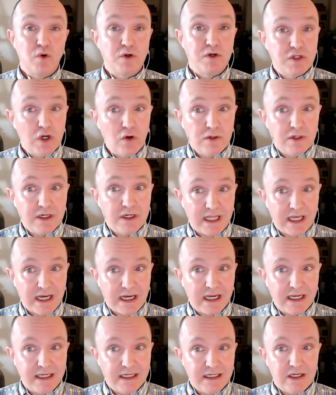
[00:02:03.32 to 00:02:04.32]
or don't
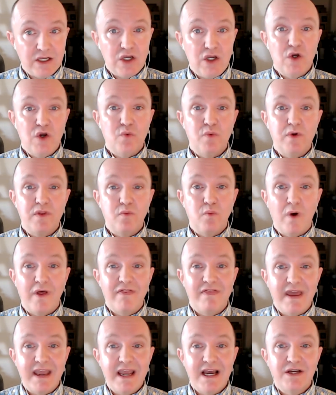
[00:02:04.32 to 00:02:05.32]
align with
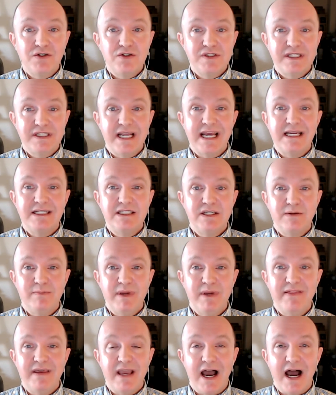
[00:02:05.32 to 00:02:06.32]
what they understand to
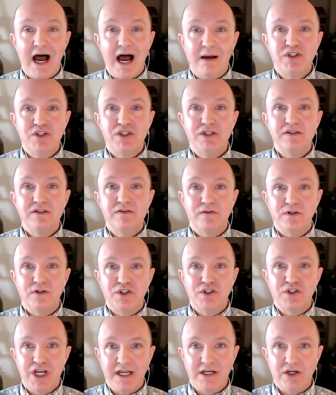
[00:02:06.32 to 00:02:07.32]
be the options for
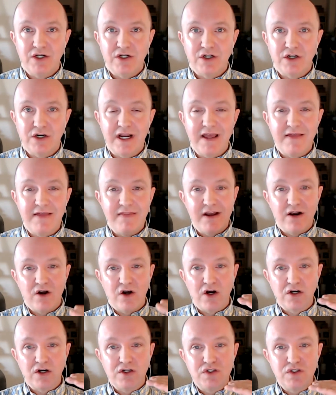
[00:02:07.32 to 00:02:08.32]
gender. And there
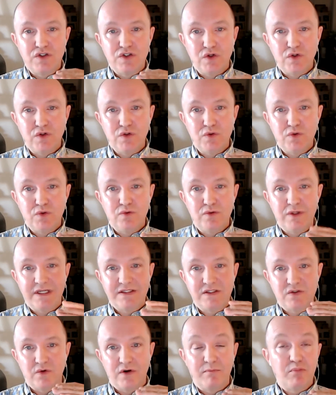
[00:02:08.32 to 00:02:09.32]
are two
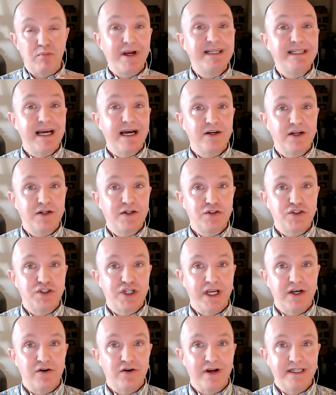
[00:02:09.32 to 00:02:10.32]
that sort of break down under
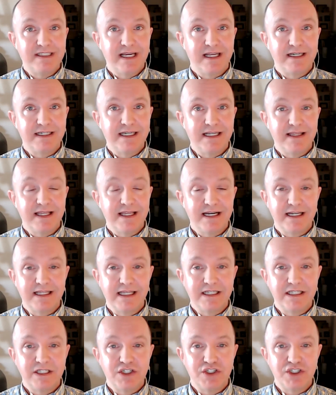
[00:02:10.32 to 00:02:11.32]
gender identity that I'd
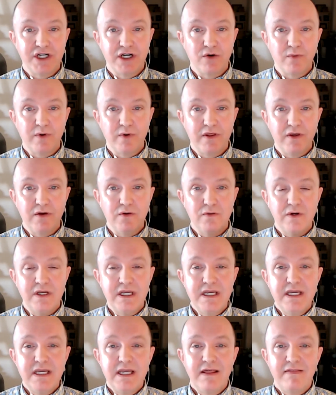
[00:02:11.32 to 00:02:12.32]
like to share with you.
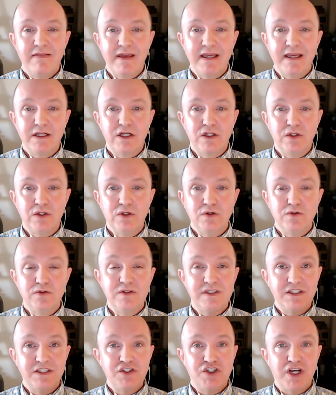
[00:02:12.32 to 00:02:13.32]
They include
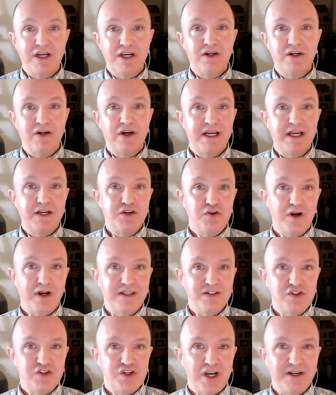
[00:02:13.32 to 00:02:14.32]
cisgender and
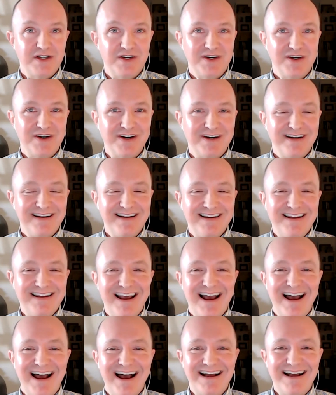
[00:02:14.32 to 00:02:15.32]
transgender.
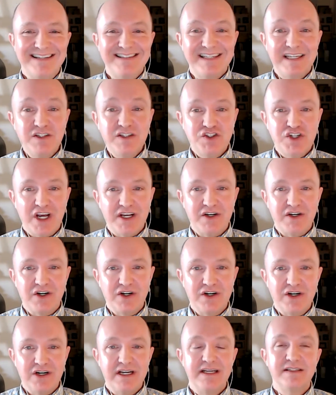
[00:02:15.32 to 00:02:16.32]
Uh,
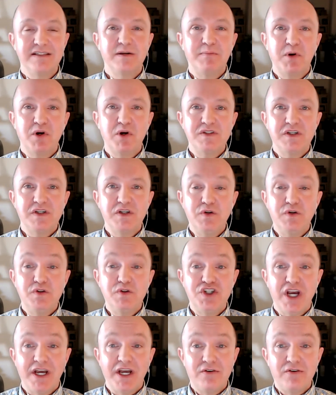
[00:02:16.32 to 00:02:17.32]
cisgender is a person whose
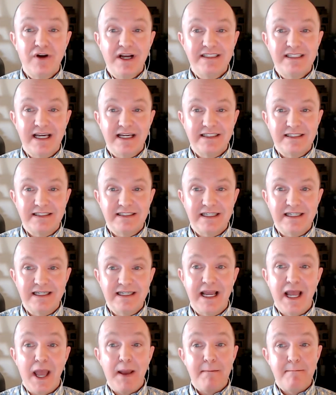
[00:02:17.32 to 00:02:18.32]
gender
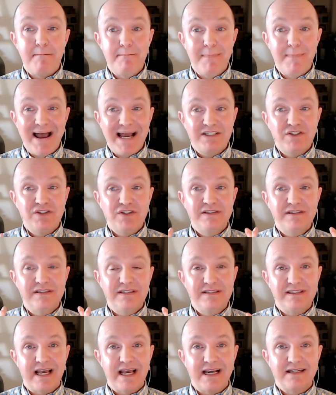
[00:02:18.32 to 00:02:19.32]
identity matches
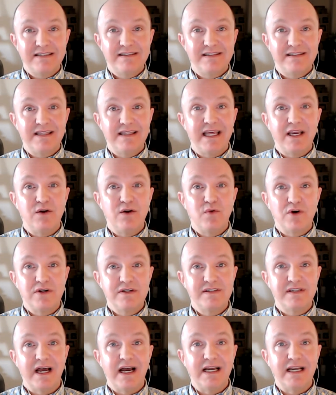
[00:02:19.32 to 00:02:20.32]
the sex that they were
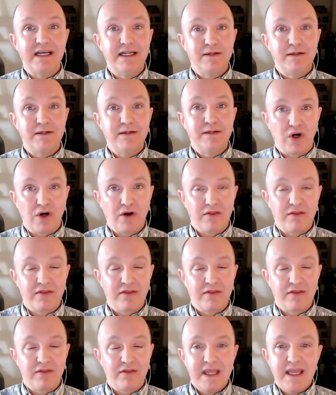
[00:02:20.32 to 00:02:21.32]
assigned at birth.
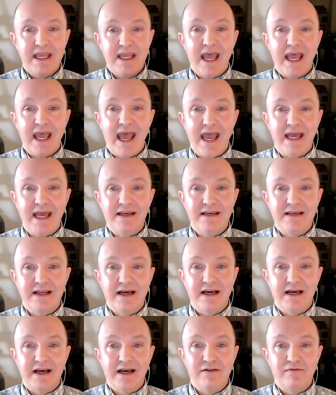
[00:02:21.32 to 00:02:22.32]
And
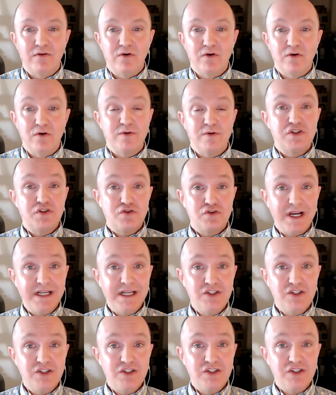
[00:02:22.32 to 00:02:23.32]
uh, a folk who is
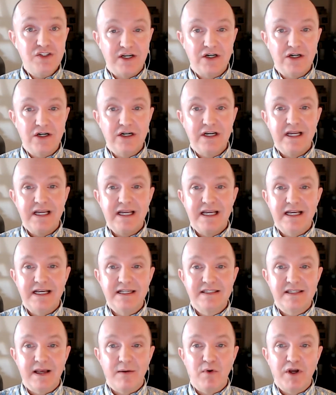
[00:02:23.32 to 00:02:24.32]
transgender
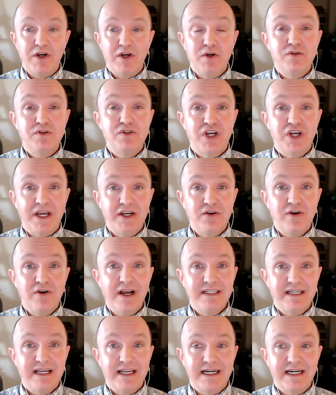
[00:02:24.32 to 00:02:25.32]
is someone whose gender
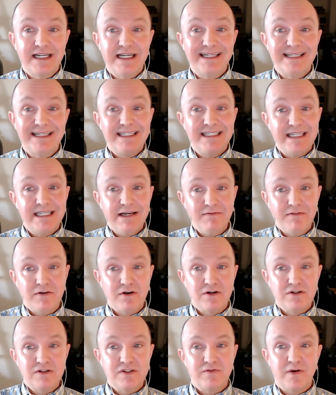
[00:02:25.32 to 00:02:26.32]
identity
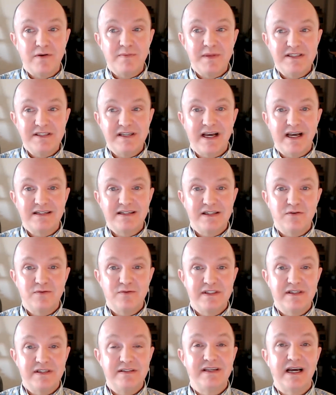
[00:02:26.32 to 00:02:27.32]
differs from the sex that
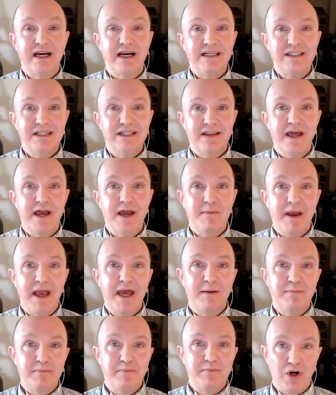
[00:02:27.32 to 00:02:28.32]
was assigned to them
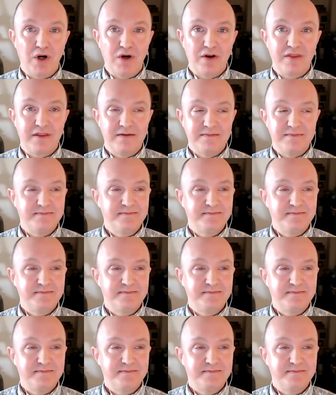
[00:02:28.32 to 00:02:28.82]
at birth.